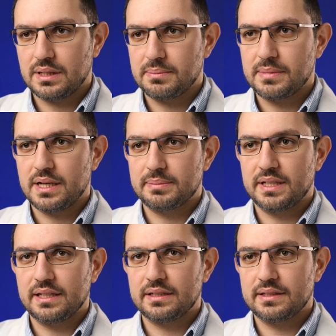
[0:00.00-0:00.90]
I'm
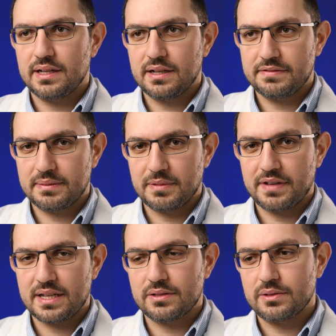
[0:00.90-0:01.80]
Abdallah Naddaf. I'm a
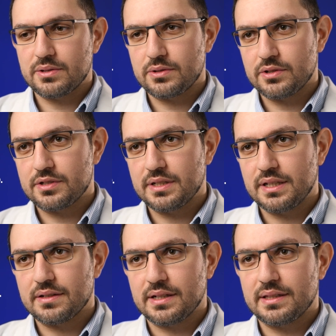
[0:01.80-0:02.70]
vascular surgeon
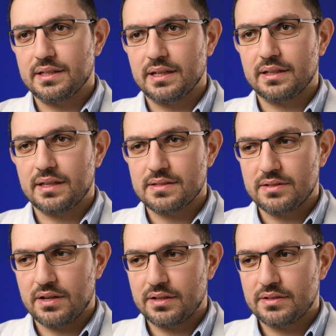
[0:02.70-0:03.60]
here at King's
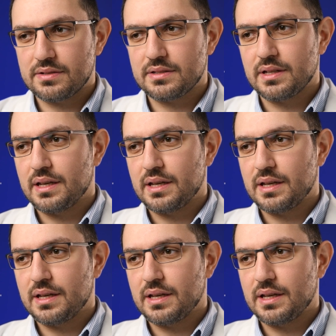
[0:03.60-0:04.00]
Daughters.